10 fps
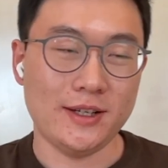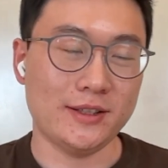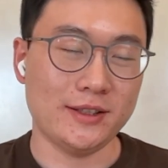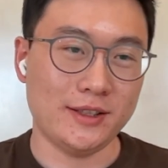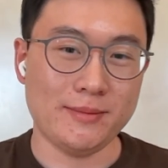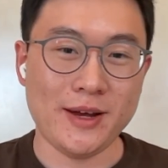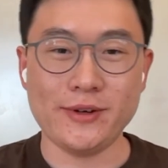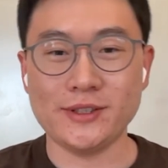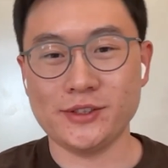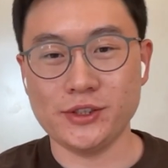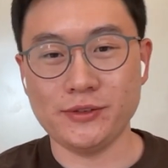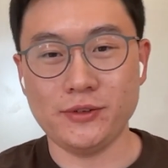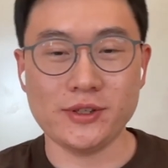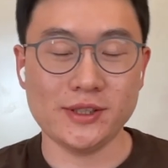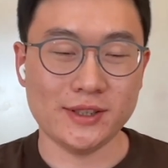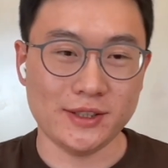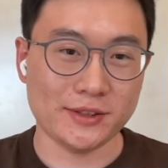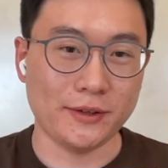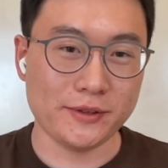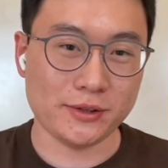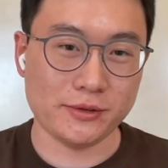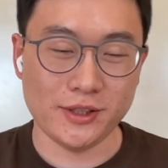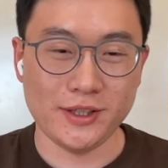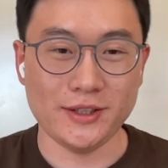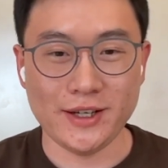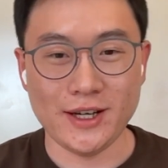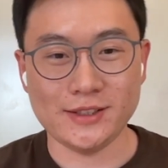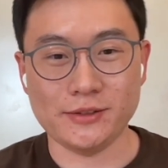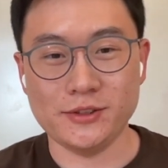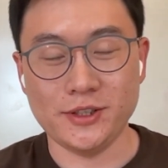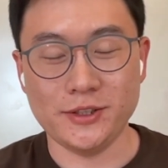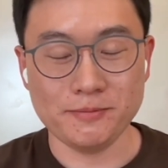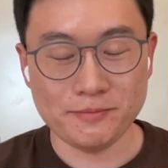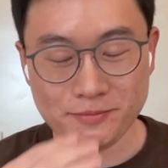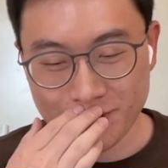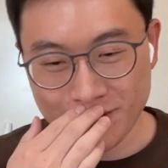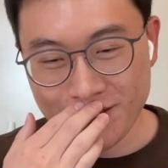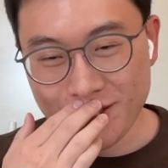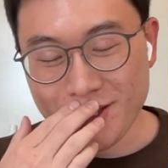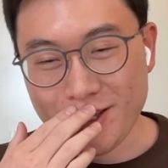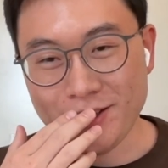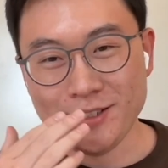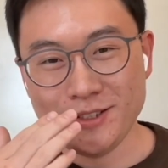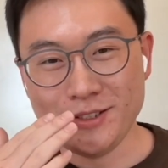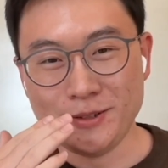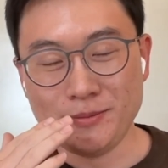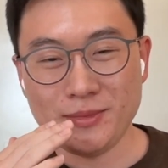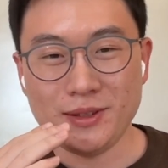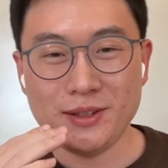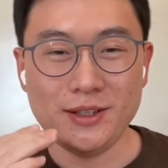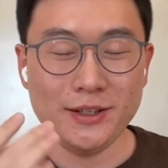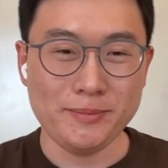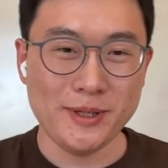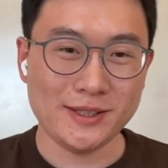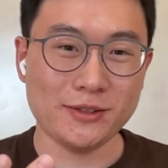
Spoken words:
and my research focused on software security and AI security. And a little bit